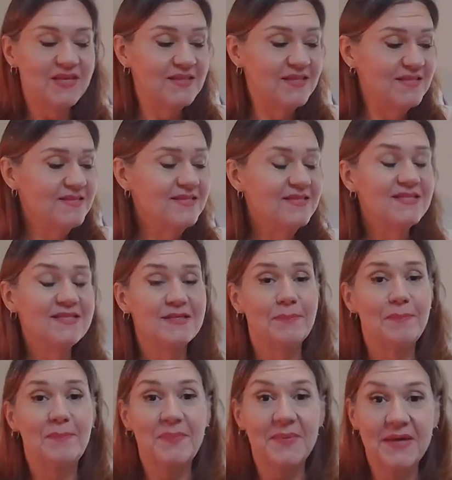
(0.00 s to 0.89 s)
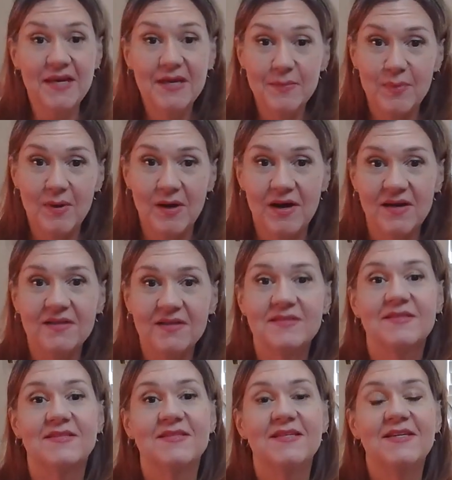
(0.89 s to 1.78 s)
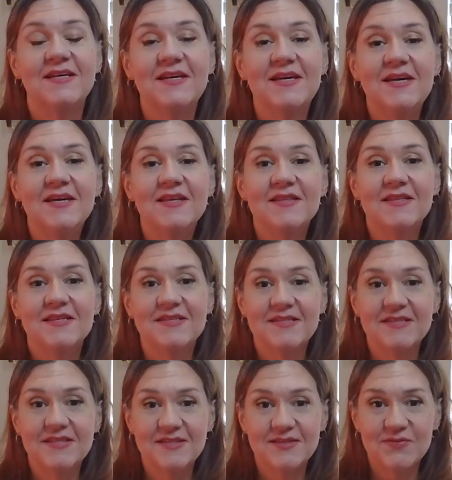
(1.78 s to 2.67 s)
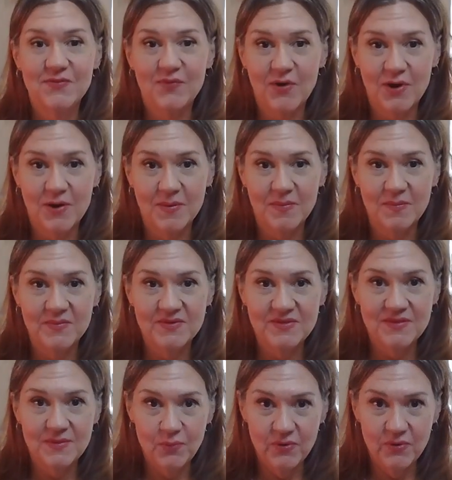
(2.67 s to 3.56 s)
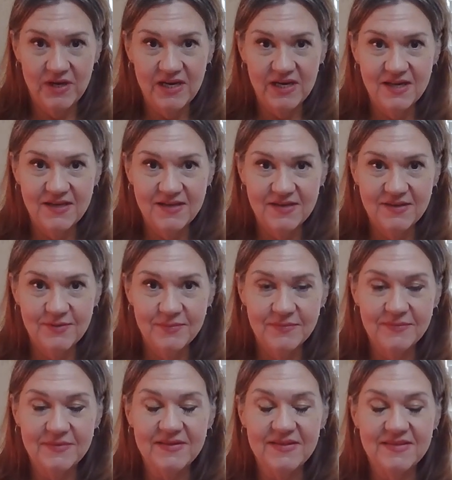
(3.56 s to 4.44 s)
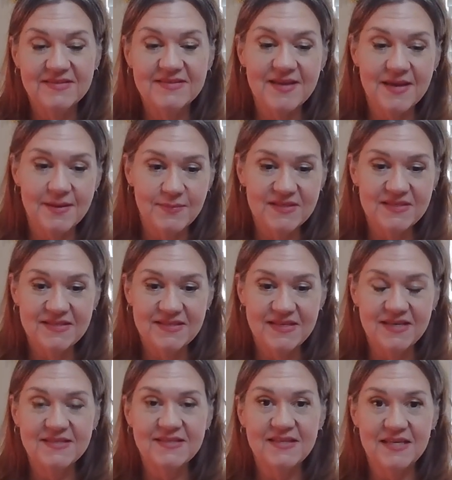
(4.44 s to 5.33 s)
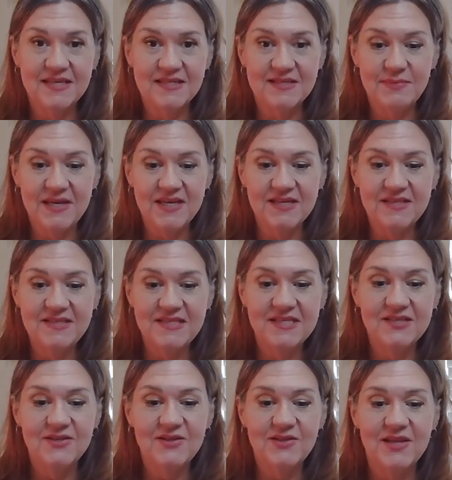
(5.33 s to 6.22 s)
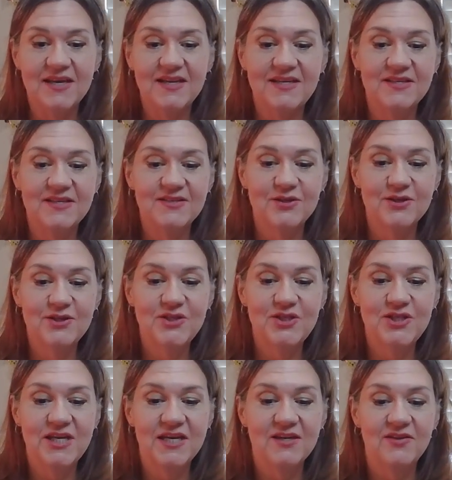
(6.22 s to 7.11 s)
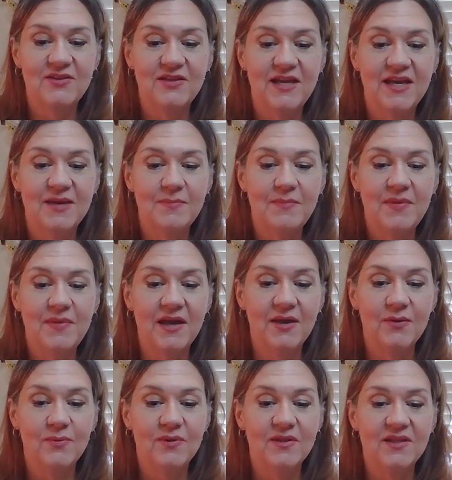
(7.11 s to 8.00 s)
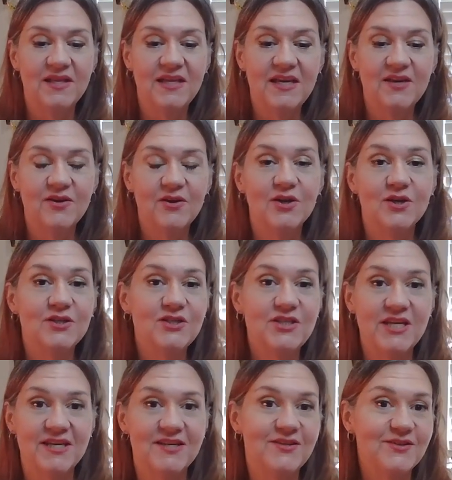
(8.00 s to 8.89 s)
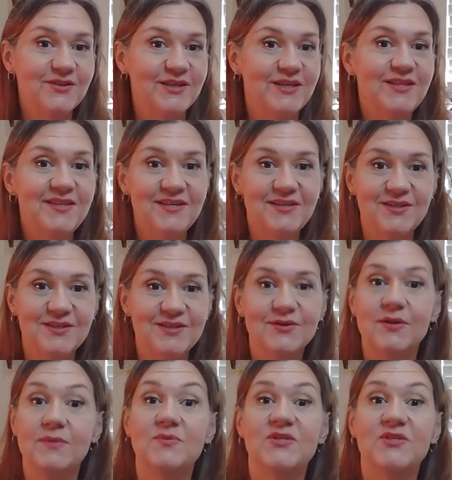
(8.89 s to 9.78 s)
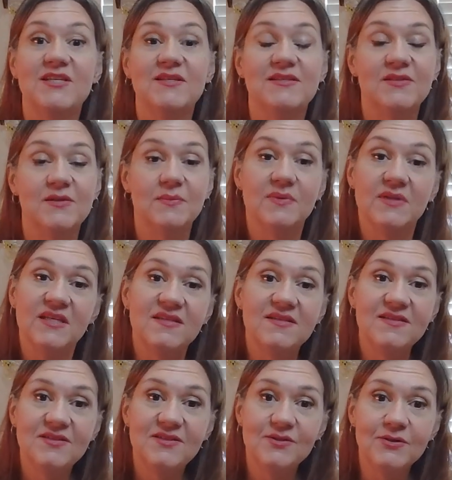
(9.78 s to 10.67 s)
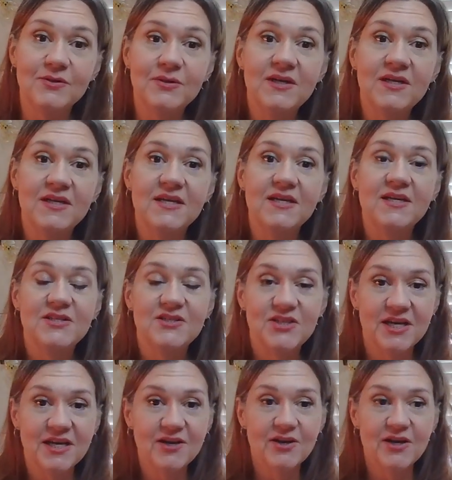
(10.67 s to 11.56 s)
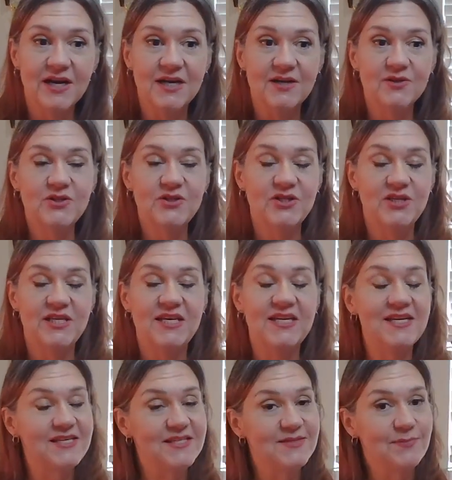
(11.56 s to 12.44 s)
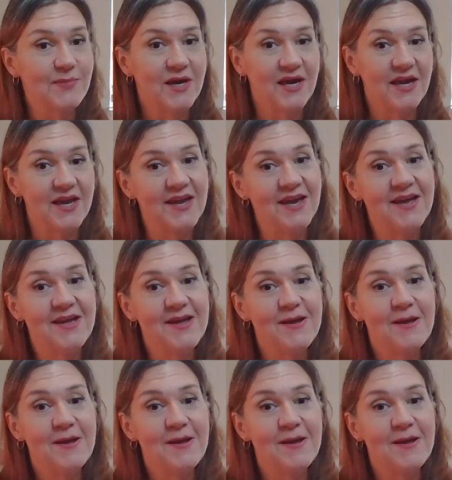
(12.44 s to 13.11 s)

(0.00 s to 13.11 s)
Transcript: This is a big box. This is from Sabrina with Simon Says Let's Make a Deal. That is her channel name. I will link her channel in the description, so please do check her out. She is my